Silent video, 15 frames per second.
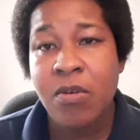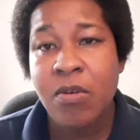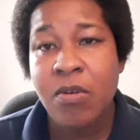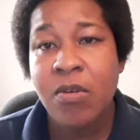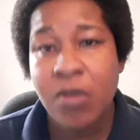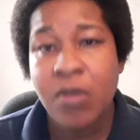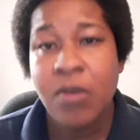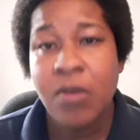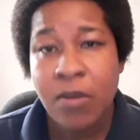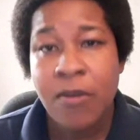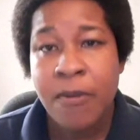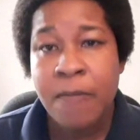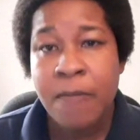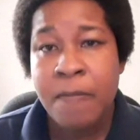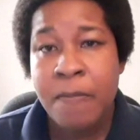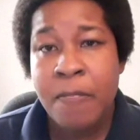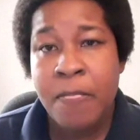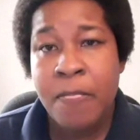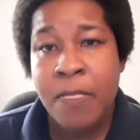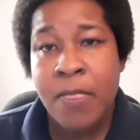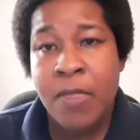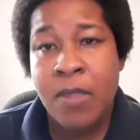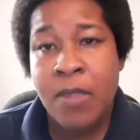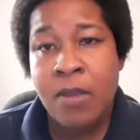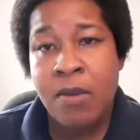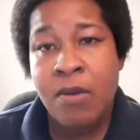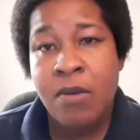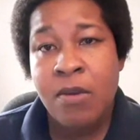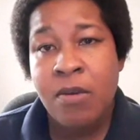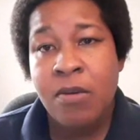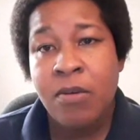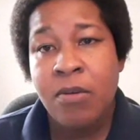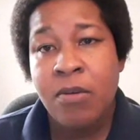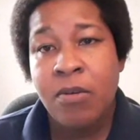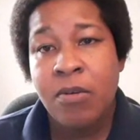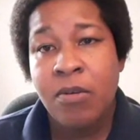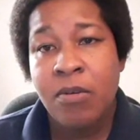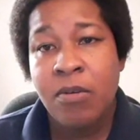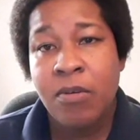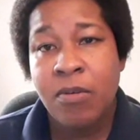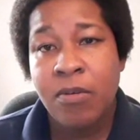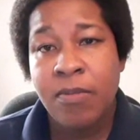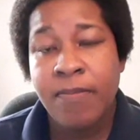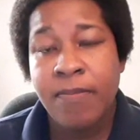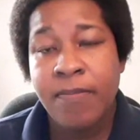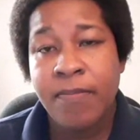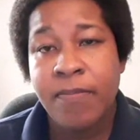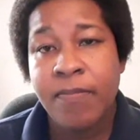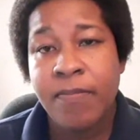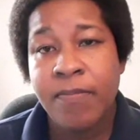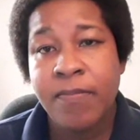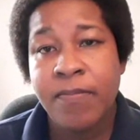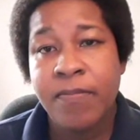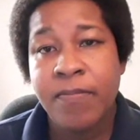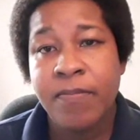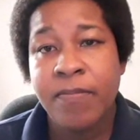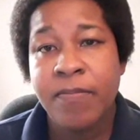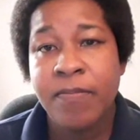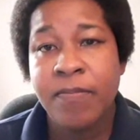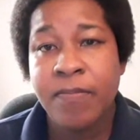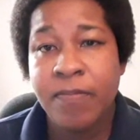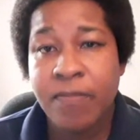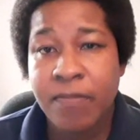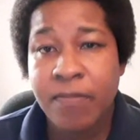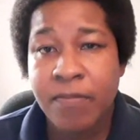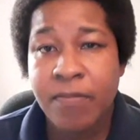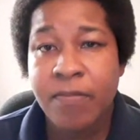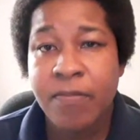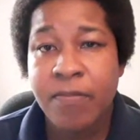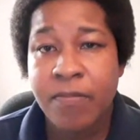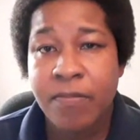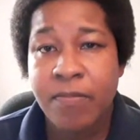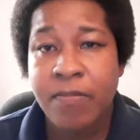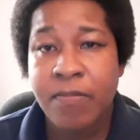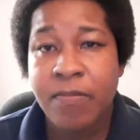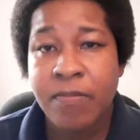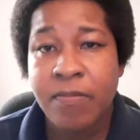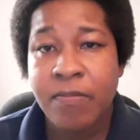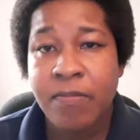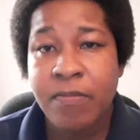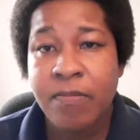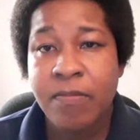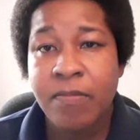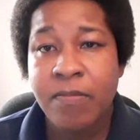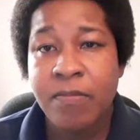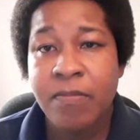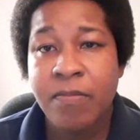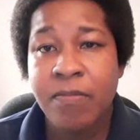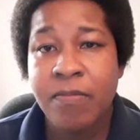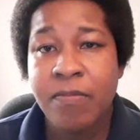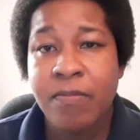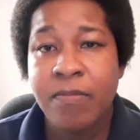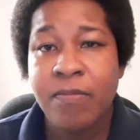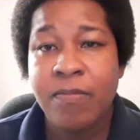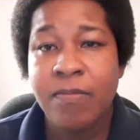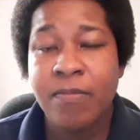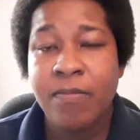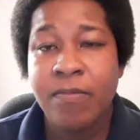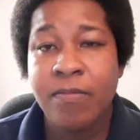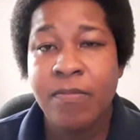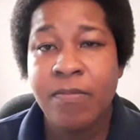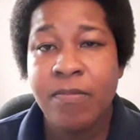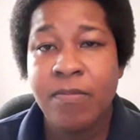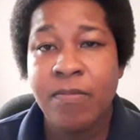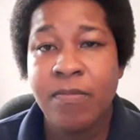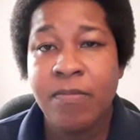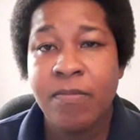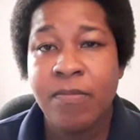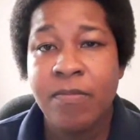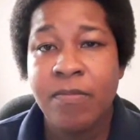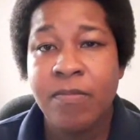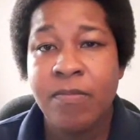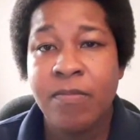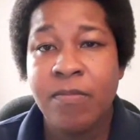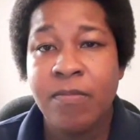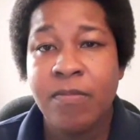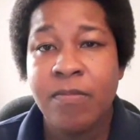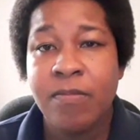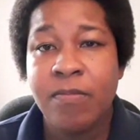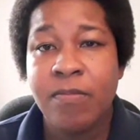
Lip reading: This person isn't speaking.